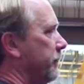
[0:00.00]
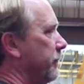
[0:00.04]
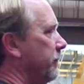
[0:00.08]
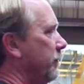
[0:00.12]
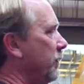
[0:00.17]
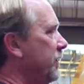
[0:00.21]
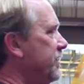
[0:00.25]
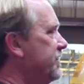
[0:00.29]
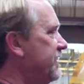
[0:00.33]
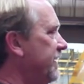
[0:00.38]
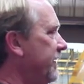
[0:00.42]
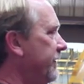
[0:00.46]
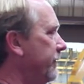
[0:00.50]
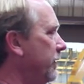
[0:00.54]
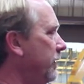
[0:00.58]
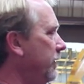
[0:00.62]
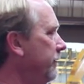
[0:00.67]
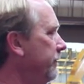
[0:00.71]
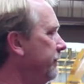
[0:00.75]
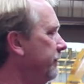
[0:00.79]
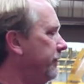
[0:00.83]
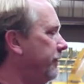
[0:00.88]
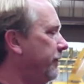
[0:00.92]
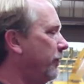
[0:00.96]
receiver
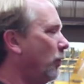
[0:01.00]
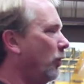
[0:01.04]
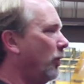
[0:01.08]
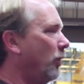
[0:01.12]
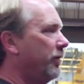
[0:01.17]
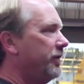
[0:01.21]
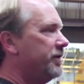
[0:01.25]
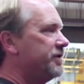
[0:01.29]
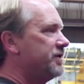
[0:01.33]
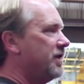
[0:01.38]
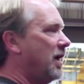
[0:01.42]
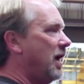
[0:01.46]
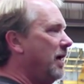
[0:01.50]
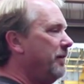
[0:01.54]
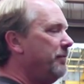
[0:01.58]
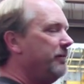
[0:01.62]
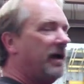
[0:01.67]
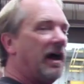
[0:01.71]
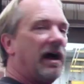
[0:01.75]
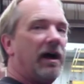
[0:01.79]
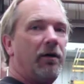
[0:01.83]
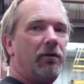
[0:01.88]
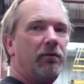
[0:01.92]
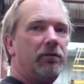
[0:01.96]
for the top
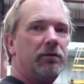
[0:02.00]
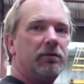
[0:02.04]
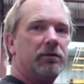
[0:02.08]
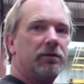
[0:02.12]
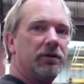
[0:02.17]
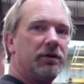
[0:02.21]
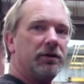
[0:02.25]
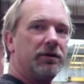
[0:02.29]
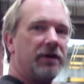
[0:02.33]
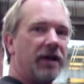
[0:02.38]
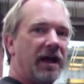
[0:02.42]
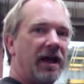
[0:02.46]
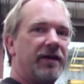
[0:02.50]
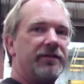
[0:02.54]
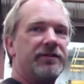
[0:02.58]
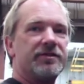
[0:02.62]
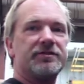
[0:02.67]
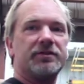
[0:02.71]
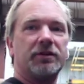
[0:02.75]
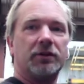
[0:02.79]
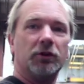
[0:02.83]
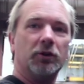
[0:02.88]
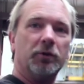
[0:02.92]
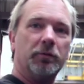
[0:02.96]
out. You add this
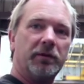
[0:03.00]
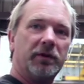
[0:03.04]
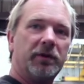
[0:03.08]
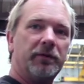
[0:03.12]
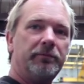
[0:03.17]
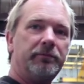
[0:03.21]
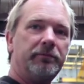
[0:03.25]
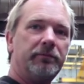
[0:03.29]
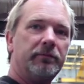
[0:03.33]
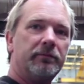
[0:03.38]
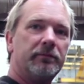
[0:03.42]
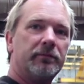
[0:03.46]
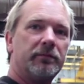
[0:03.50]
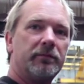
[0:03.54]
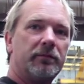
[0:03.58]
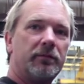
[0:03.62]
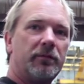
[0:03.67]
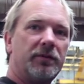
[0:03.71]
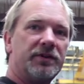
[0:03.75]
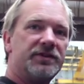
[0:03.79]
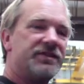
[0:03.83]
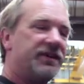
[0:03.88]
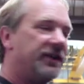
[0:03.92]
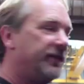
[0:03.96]
aluminum
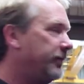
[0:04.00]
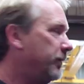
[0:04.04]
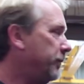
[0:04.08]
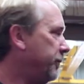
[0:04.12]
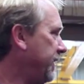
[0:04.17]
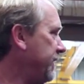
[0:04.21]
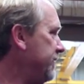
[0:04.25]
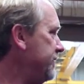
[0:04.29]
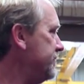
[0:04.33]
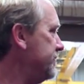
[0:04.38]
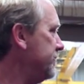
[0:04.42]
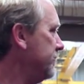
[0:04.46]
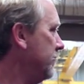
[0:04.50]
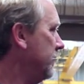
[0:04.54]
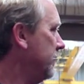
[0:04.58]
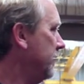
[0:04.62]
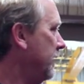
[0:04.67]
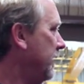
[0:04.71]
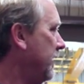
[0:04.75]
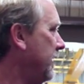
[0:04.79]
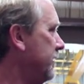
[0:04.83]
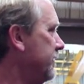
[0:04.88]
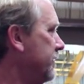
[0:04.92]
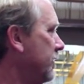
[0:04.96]
receiver piece,
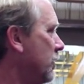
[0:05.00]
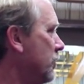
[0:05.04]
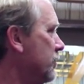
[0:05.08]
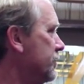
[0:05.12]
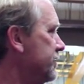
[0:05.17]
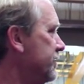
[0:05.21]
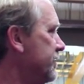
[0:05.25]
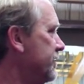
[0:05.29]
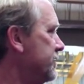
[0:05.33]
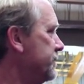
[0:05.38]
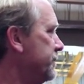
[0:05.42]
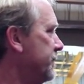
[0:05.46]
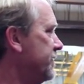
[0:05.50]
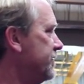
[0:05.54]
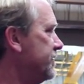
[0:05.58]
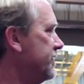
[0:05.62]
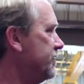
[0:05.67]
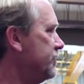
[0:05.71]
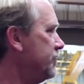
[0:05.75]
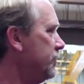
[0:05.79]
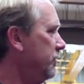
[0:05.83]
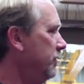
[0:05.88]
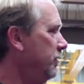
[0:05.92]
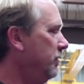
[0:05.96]
and it goes in this
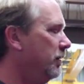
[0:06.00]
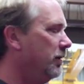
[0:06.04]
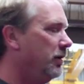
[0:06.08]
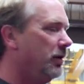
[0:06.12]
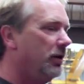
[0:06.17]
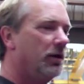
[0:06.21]
position.